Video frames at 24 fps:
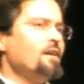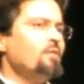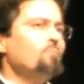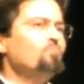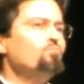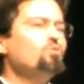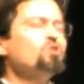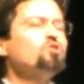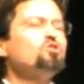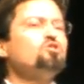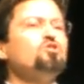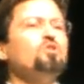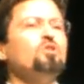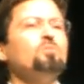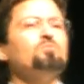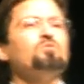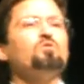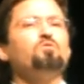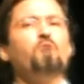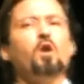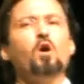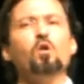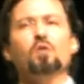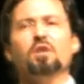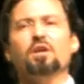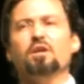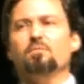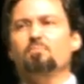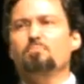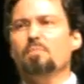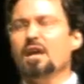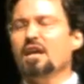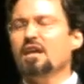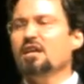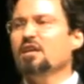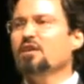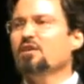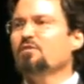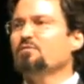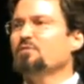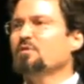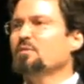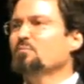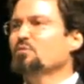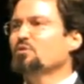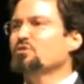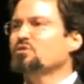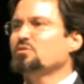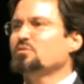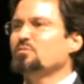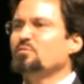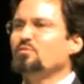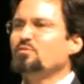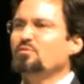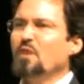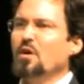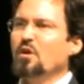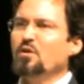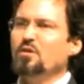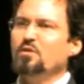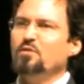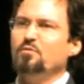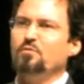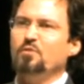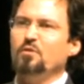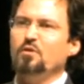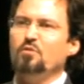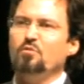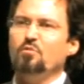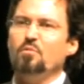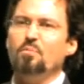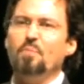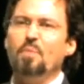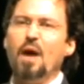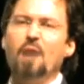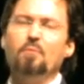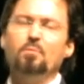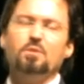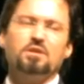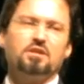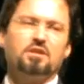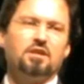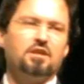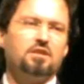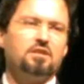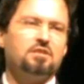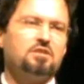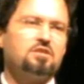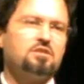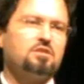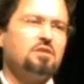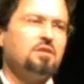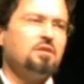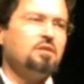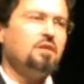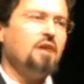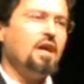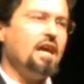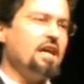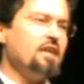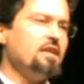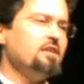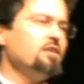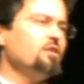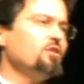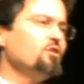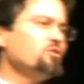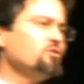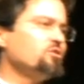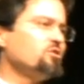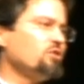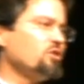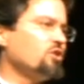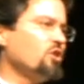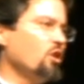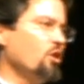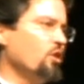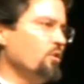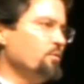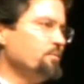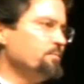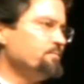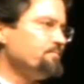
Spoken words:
Muslims voted, many of the Muslims voted for the Republicans 8 years ago.